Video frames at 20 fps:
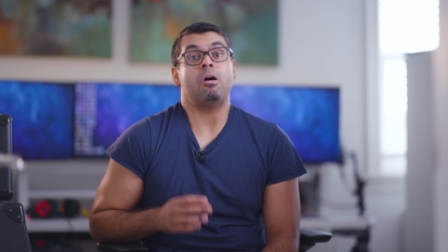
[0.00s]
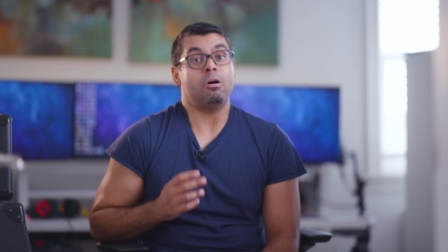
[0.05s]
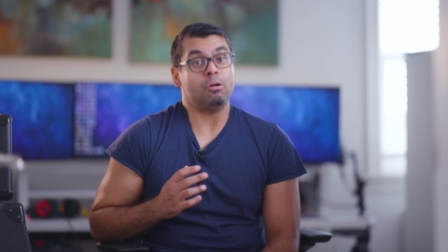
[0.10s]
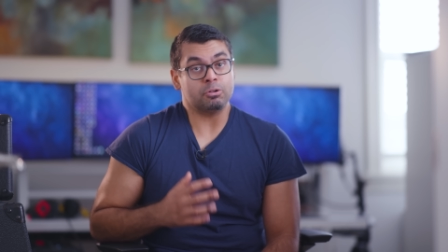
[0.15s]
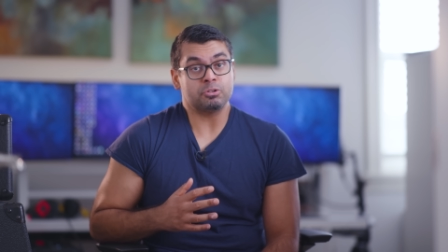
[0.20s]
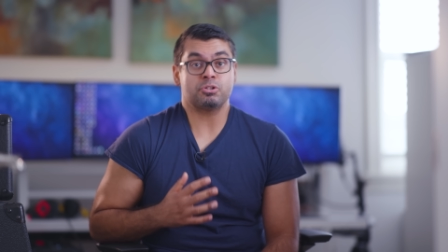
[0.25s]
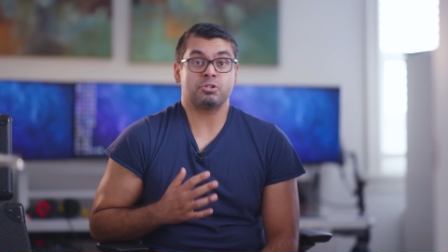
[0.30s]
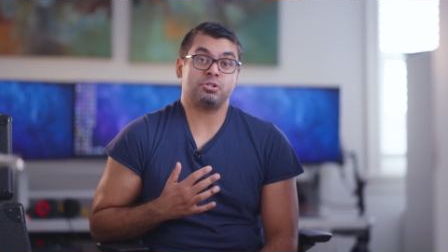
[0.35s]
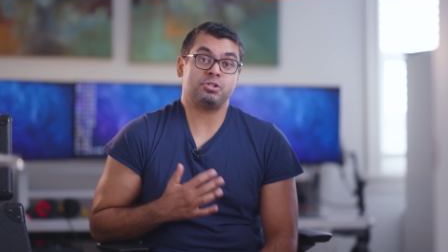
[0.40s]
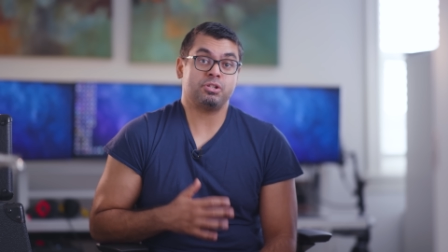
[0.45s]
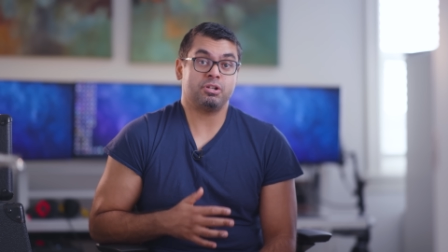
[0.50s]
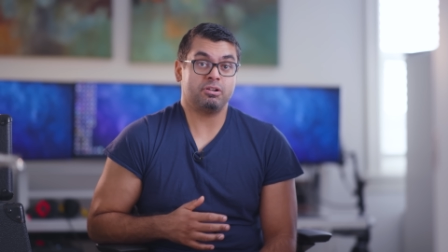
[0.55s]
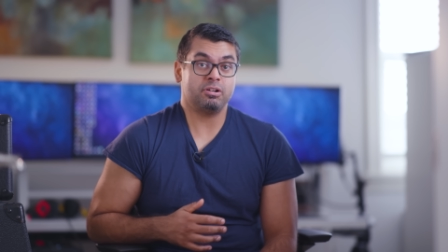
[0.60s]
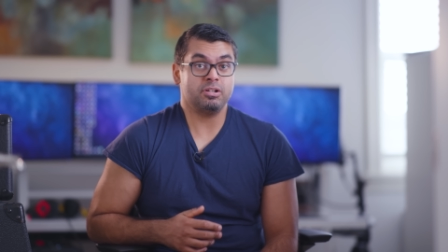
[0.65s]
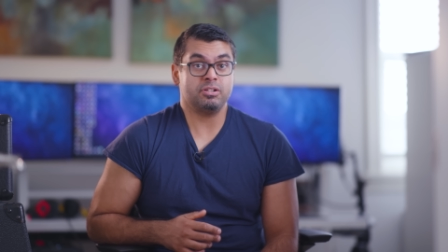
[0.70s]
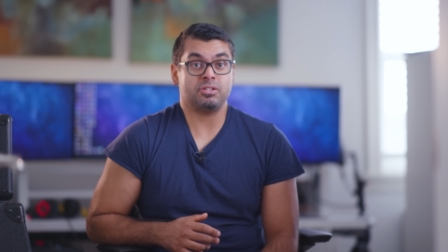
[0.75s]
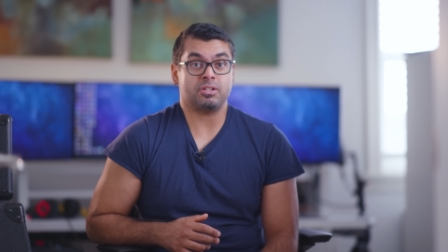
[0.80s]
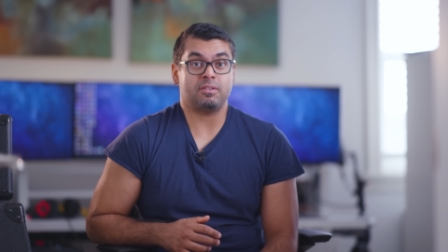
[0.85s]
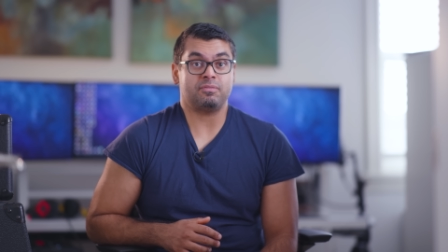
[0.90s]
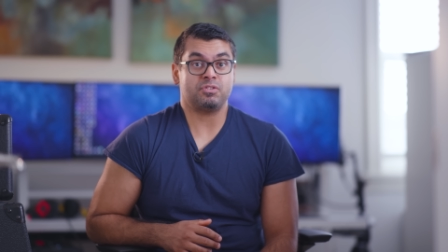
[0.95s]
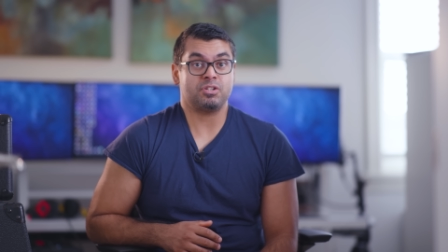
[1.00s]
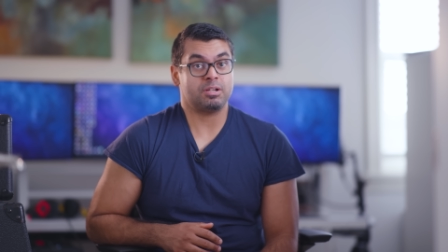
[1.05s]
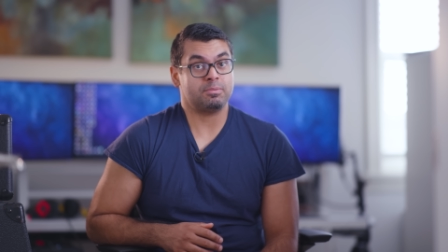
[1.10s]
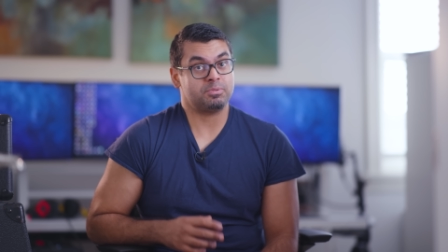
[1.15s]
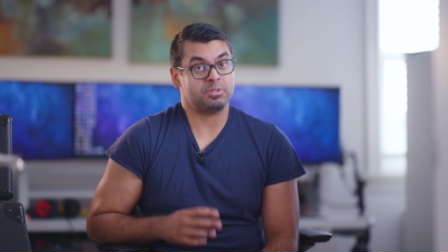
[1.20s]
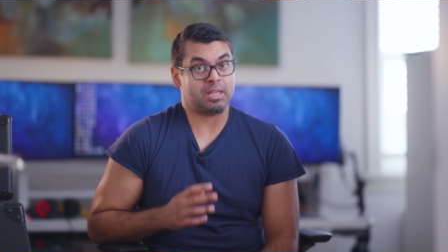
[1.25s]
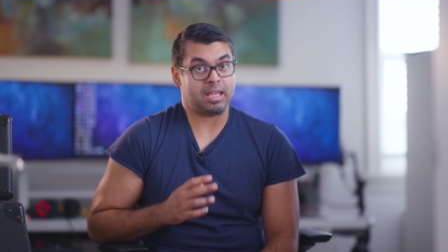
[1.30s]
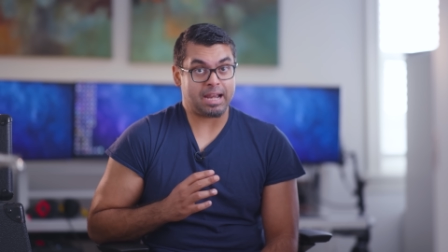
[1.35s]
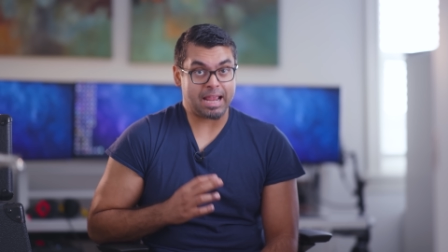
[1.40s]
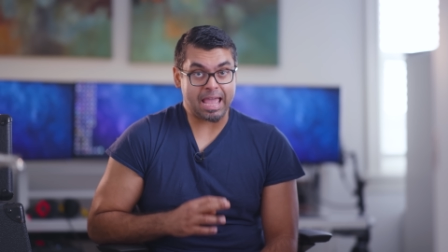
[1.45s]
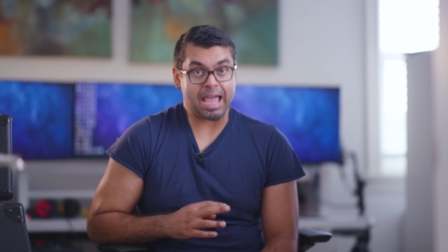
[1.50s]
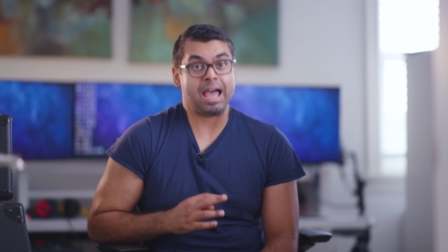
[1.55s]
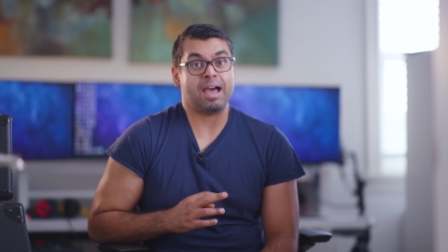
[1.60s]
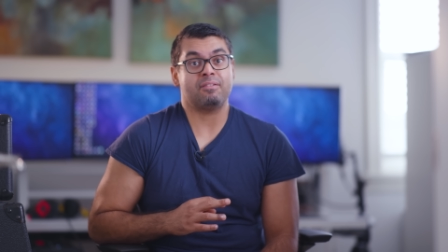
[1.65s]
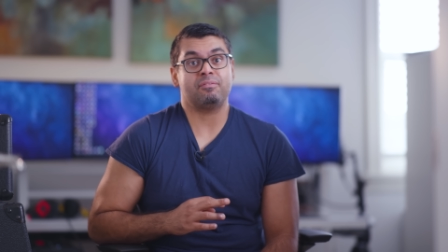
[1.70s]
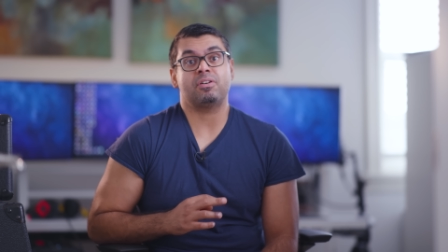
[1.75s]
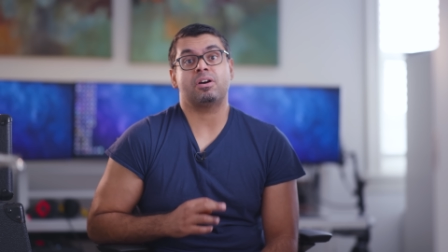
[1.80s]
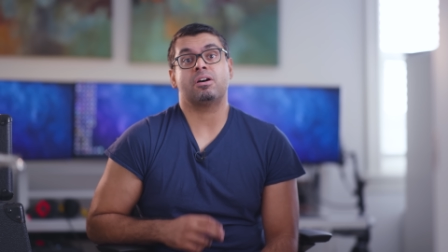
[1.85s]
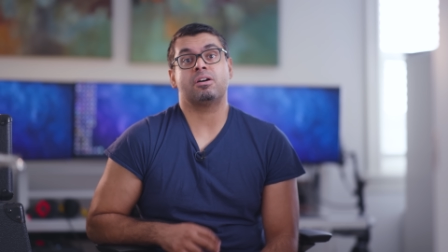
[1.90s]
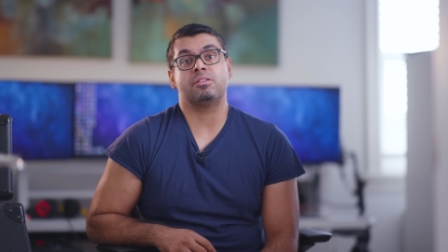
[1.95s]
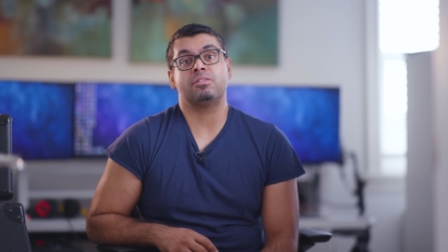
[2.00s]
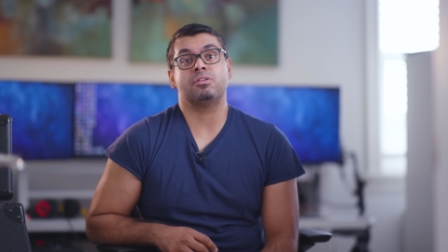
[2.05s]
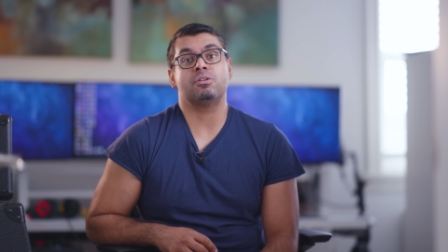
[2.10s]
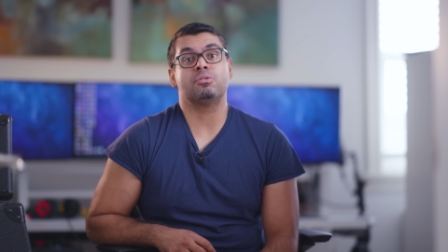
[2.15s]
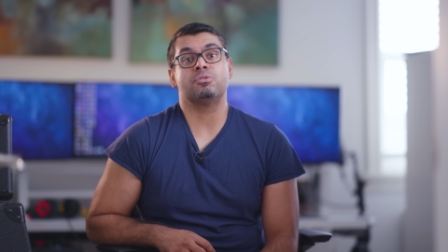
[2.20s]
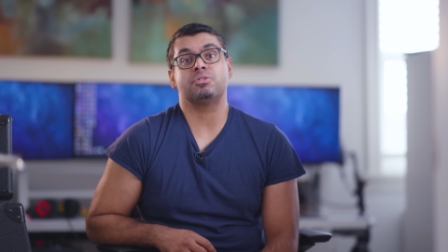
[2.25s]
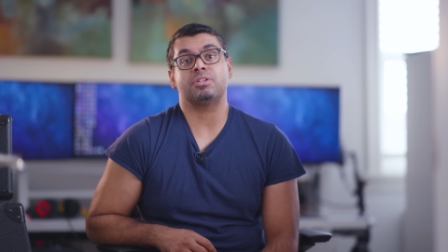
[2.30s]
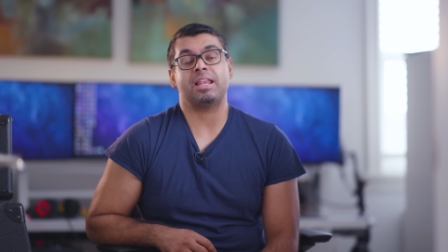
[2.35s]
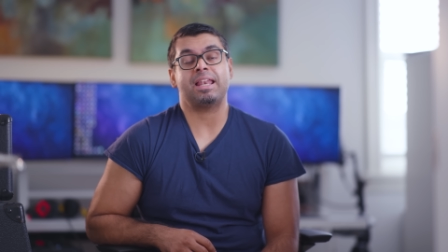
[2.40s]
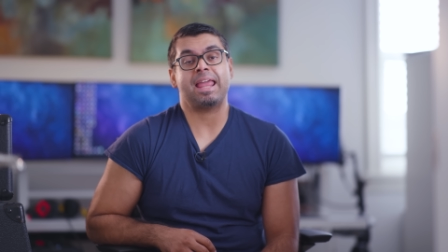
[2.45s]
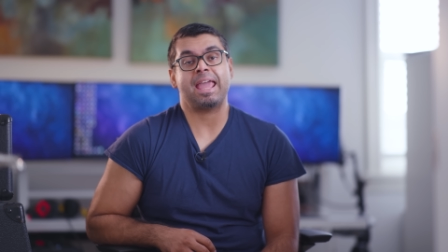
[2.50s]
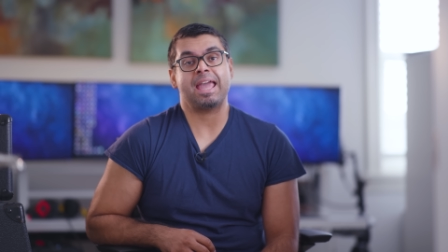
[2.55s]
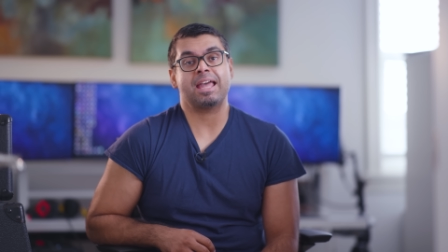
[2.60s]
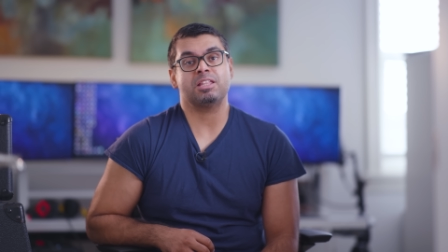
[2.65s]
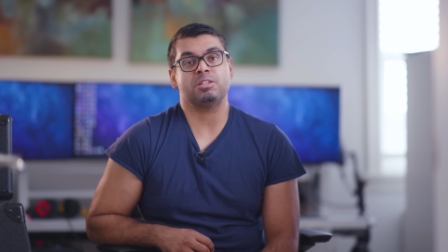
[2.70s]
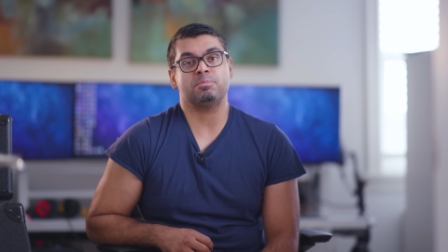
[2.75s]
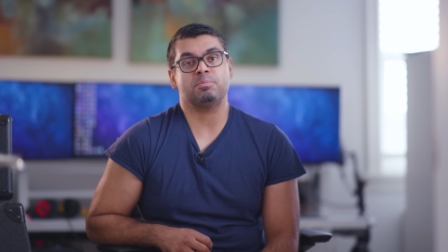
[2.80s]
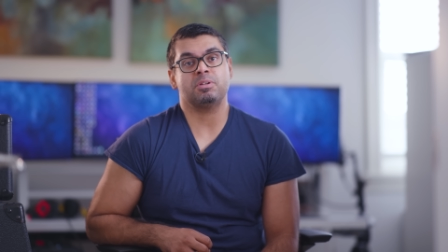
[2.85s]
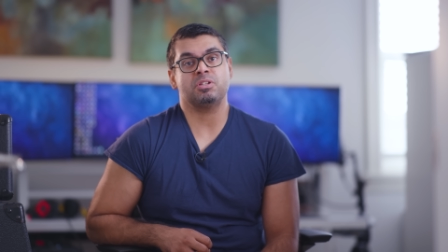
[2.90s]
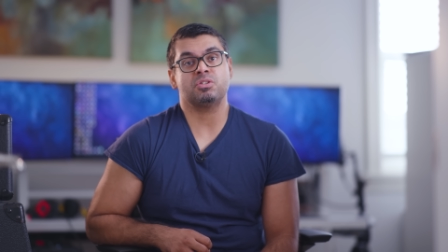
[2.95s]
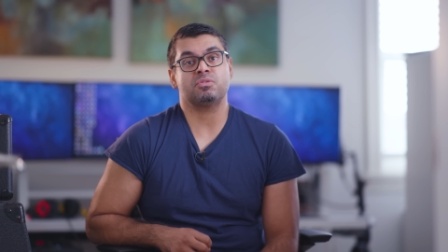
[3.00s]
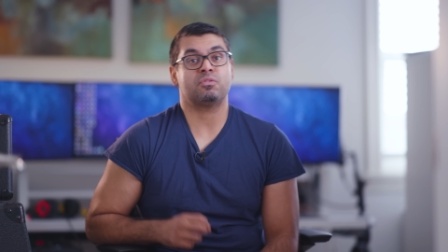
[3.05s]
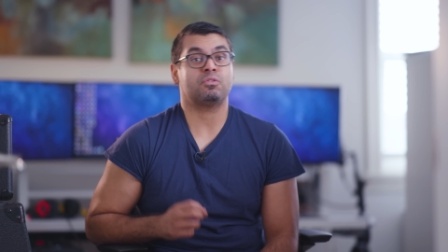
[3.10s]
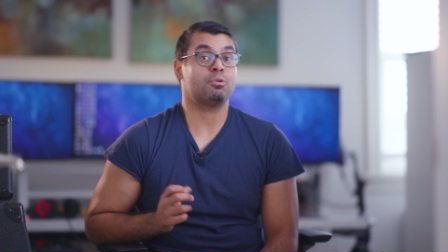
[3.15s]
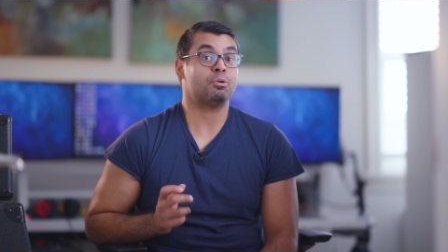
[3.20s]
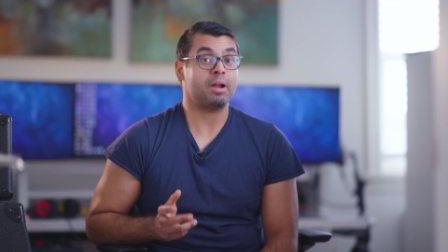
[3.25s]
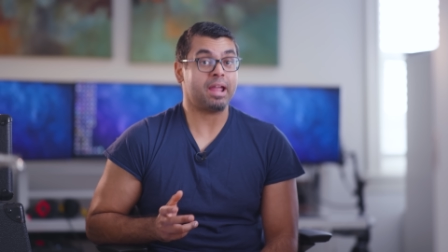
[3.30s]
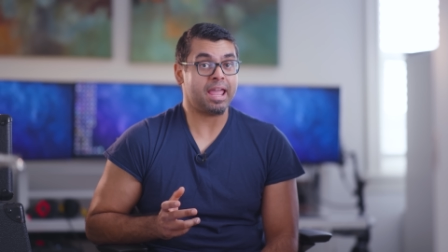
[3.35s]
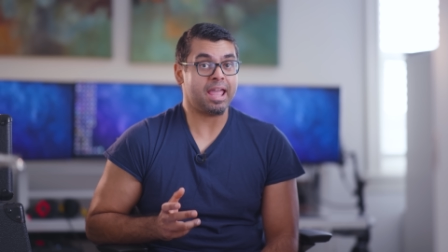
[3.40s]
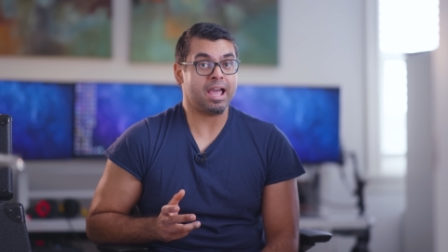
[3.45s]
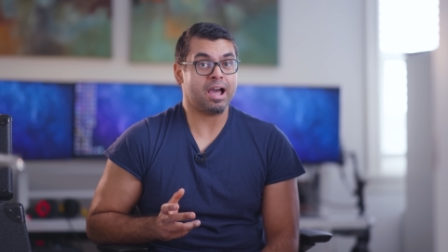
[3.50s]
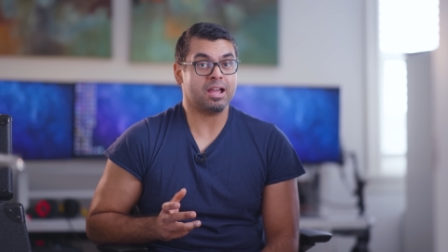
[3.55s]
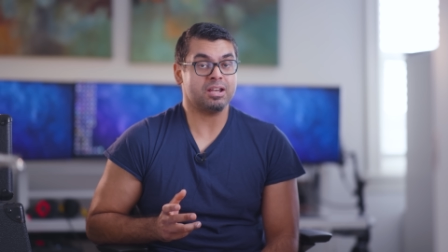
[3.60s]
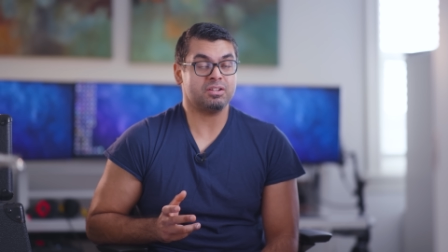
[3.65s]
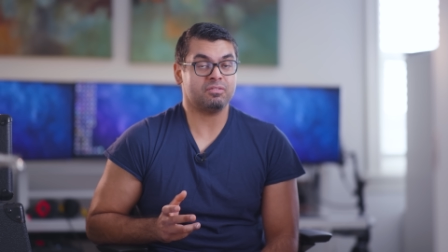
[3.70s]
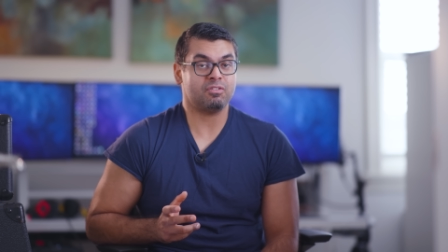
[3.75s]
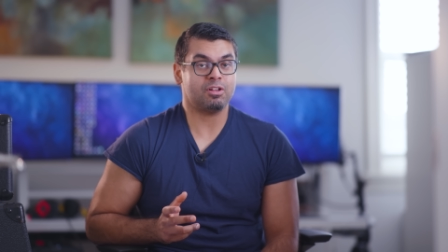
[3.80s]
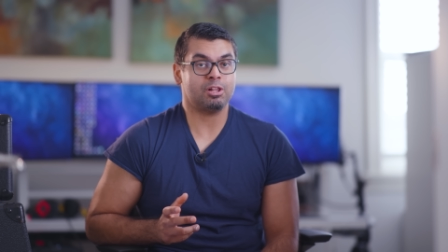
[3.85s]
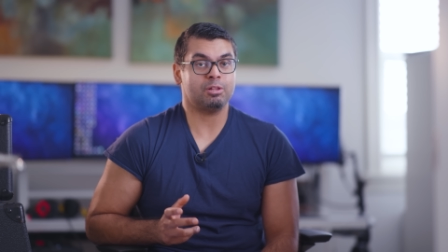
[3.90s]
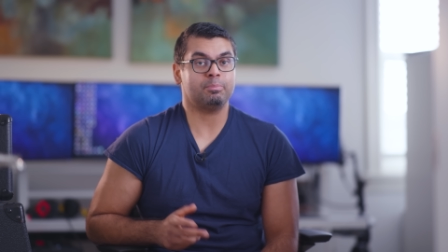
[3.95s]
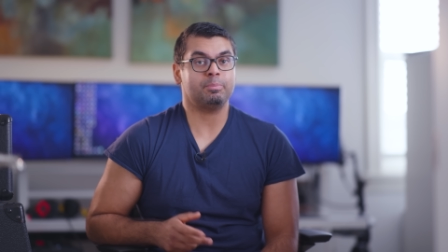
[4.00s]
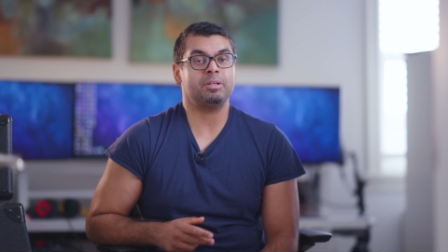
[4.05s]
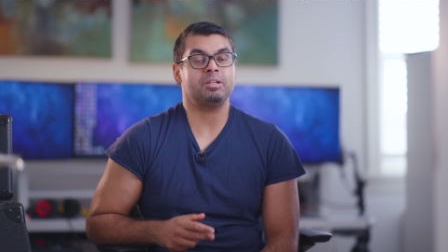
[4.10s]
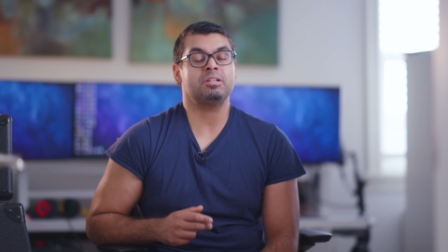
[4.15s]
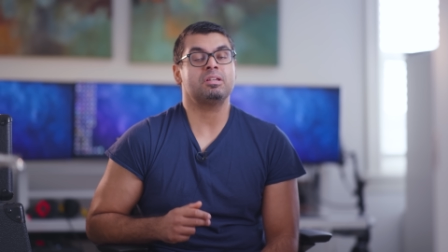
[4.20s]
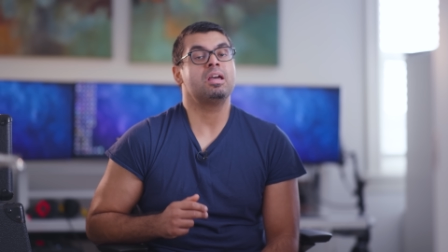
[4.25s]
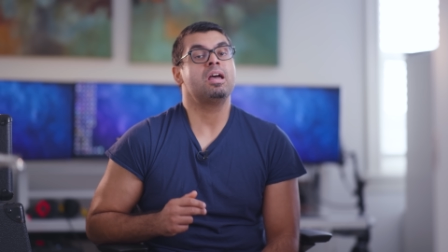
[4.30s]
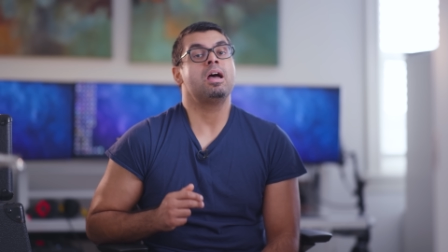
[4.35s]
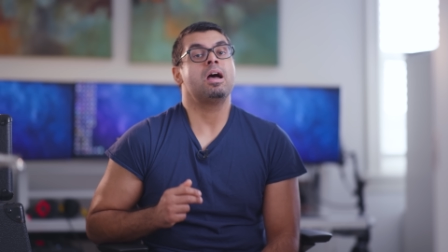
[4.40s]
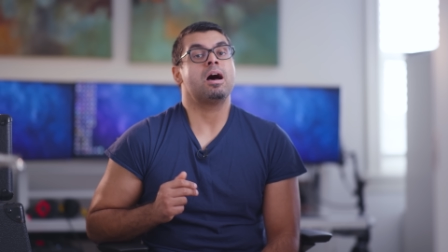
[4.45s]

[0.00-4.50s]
Ultra series of chips that have uh, those enhancements for AI development,